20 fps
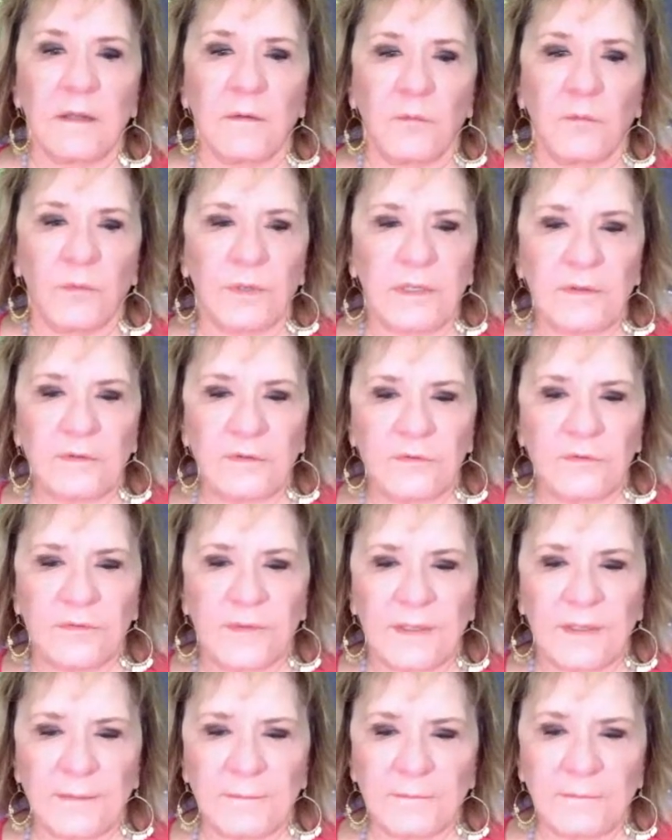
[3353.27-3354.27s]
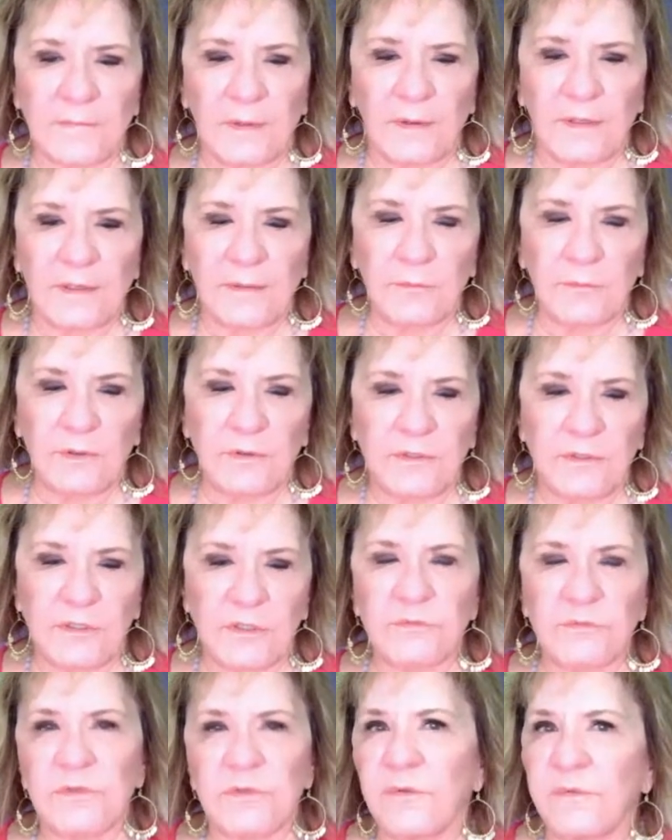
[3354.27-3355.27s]
one other thing, whether
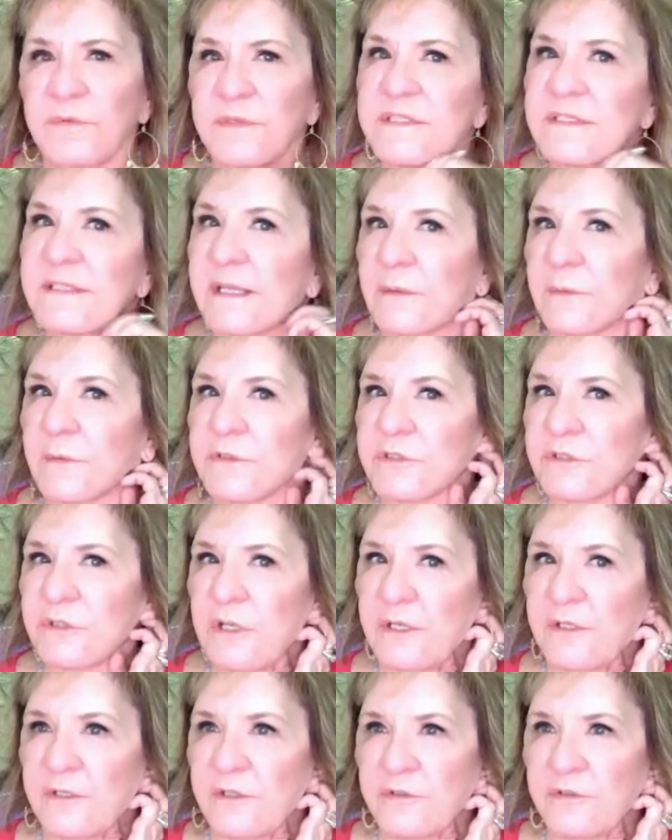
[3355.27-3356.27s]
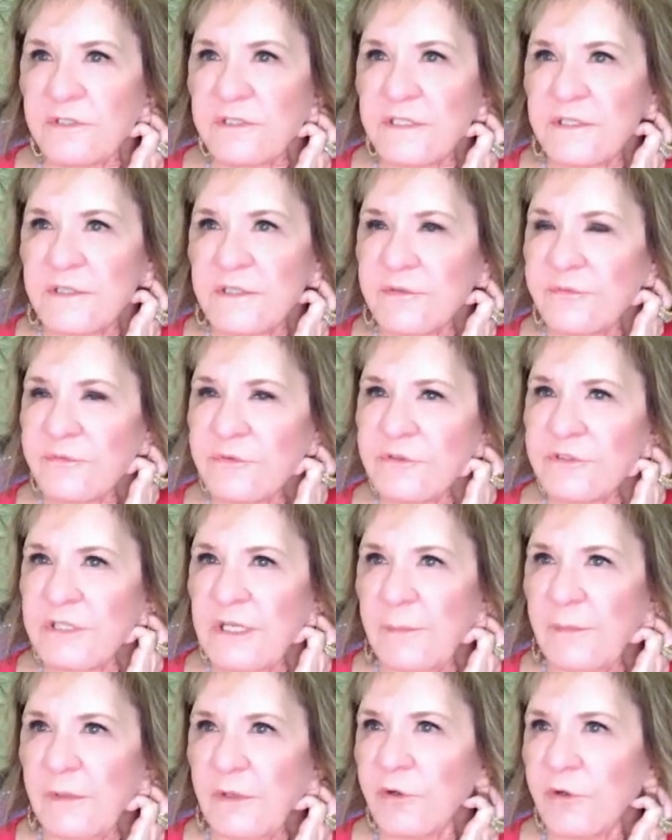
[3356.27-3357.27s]
you know this language or not, this is the first
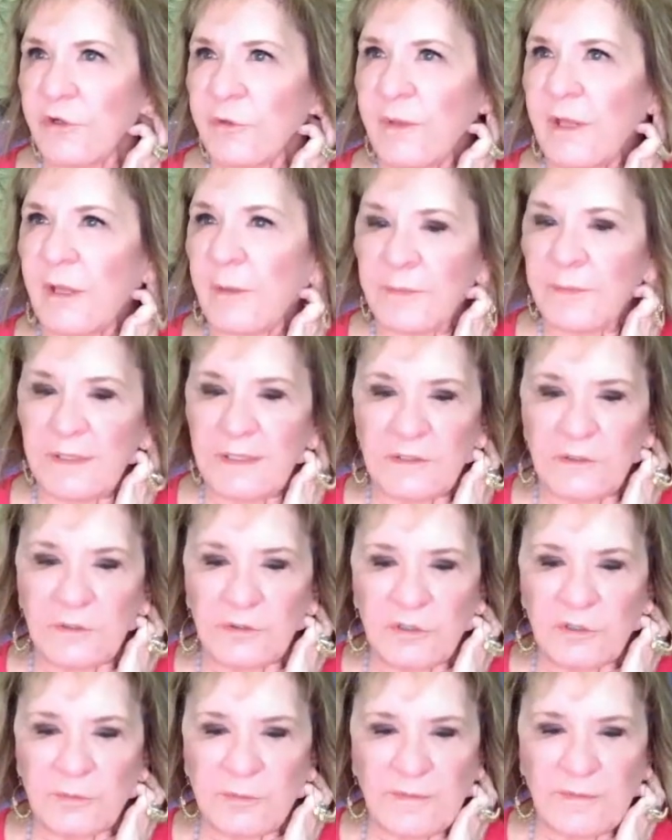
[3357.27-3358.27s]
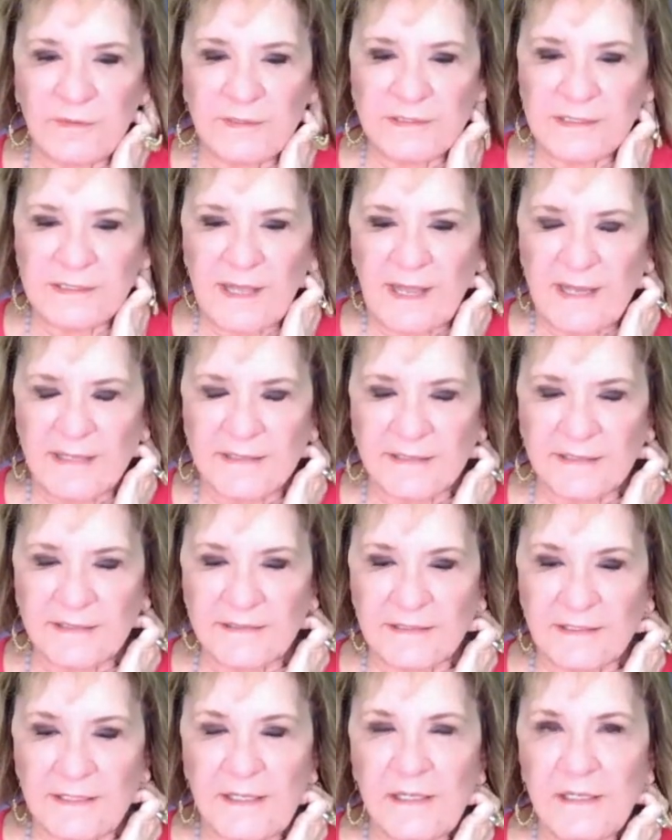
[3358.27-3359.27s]
time you heard about me and you heard about these
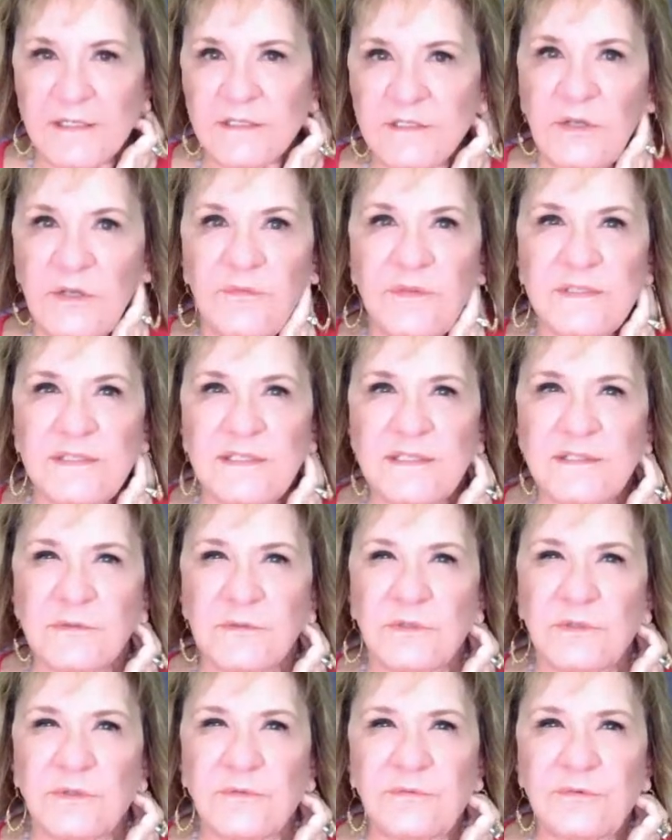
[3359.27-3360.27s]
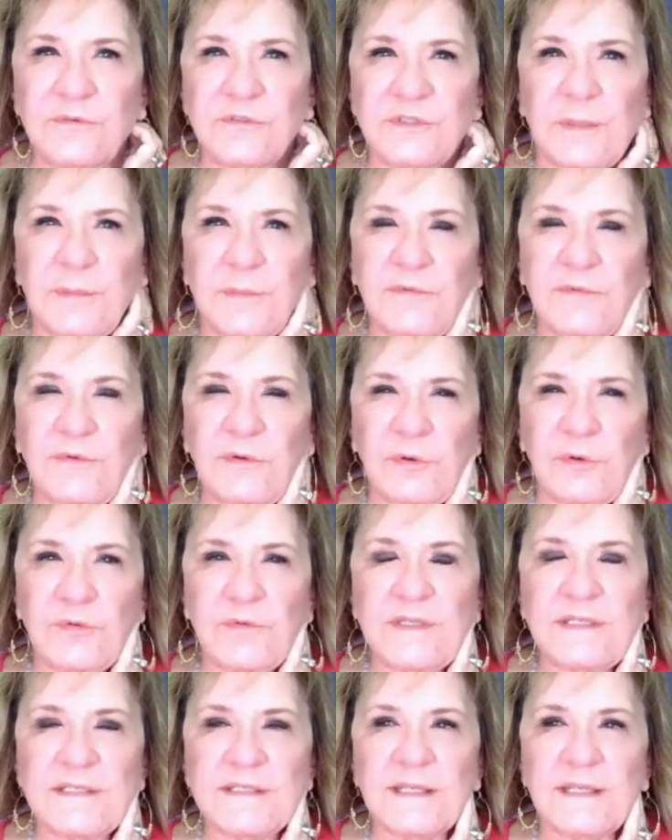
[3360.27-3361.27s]
classes. So this is sort of the first time you've heard
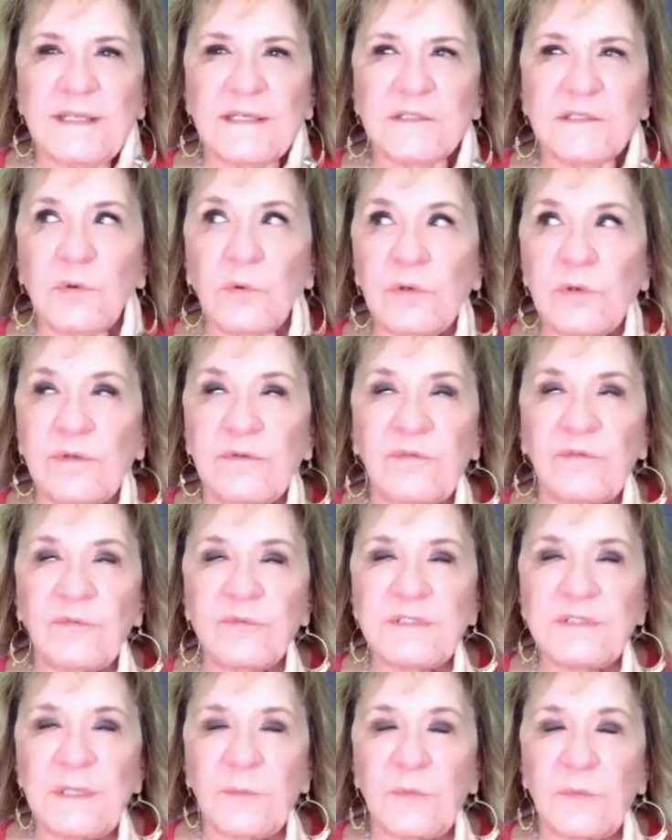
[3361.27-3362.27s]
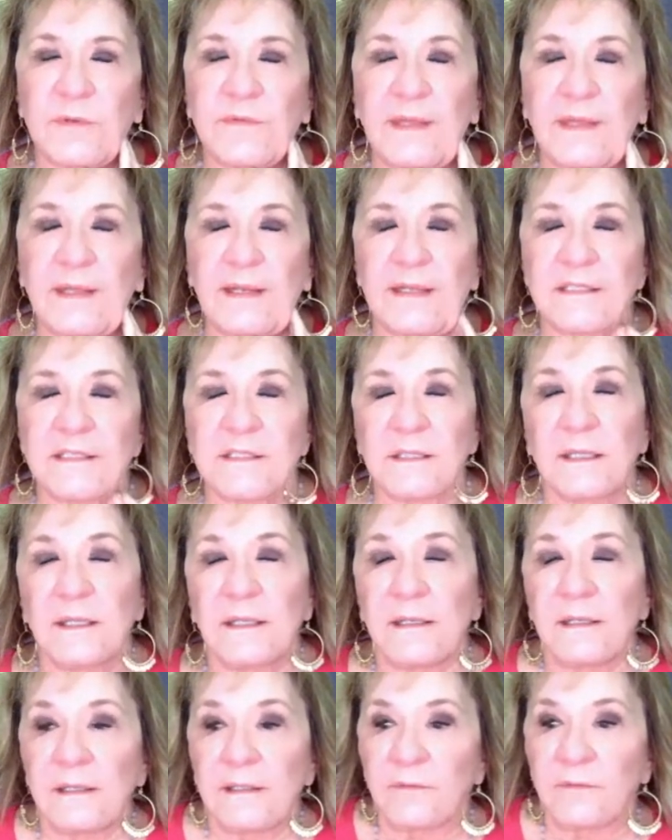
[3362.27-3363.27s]
these things, or you've someone that has
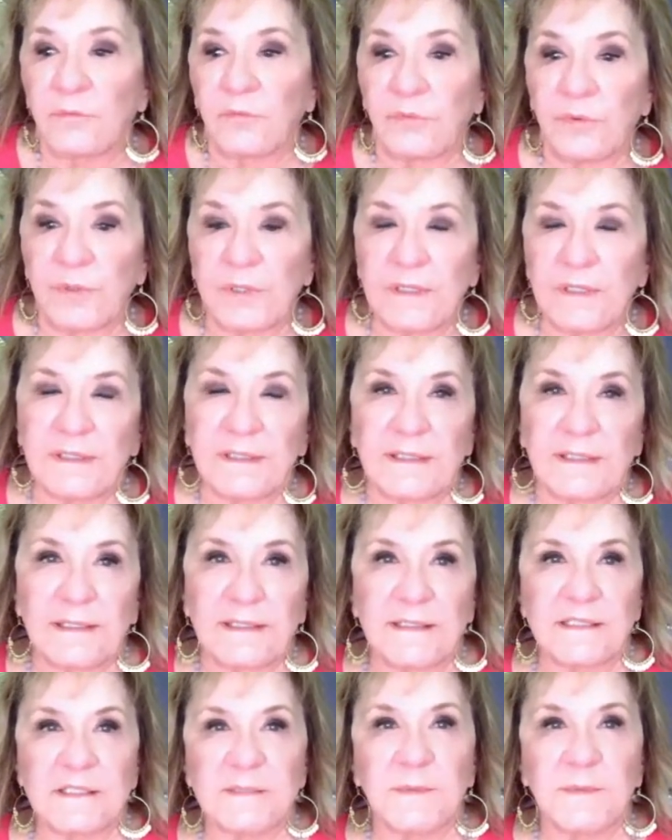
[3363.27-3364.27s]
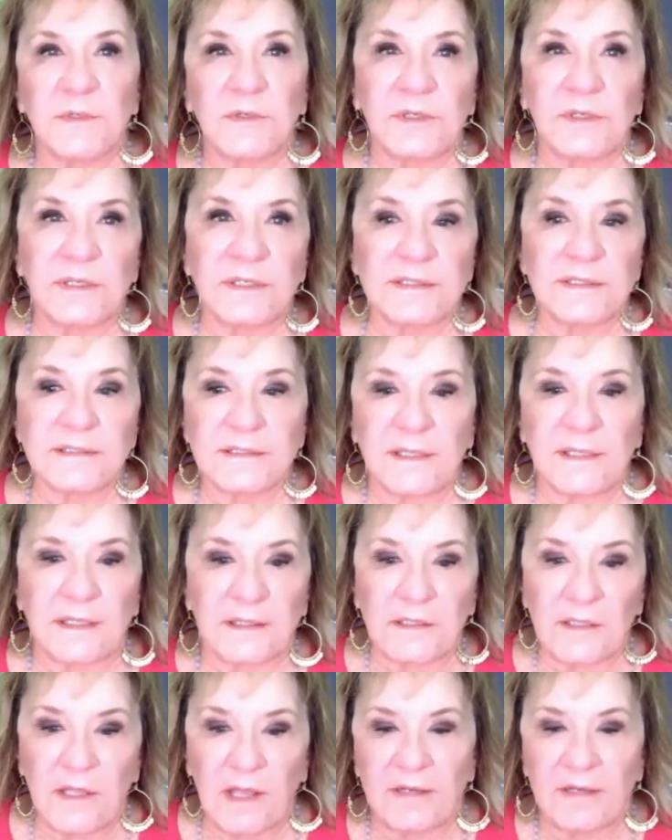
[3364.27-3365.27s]
really experienced a
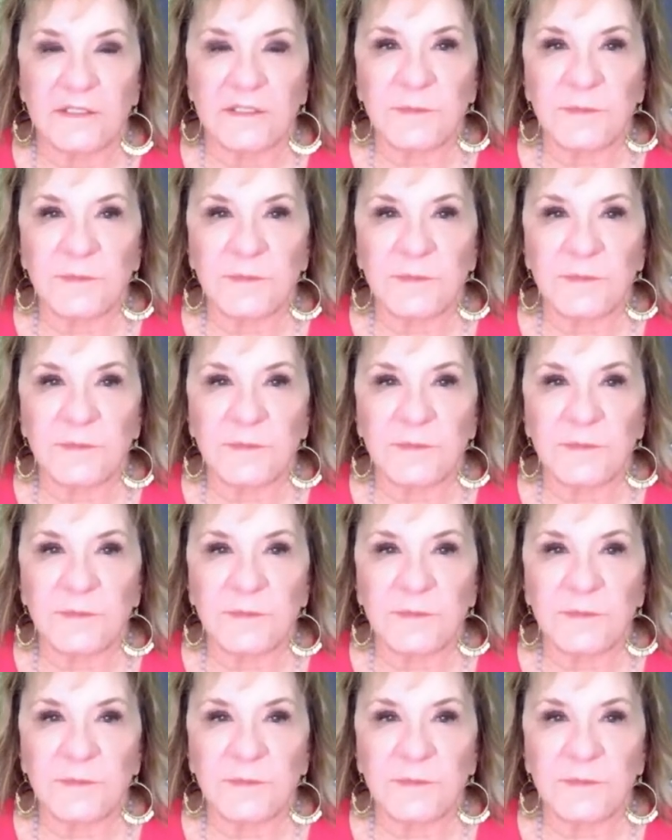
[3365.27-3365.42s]
lot of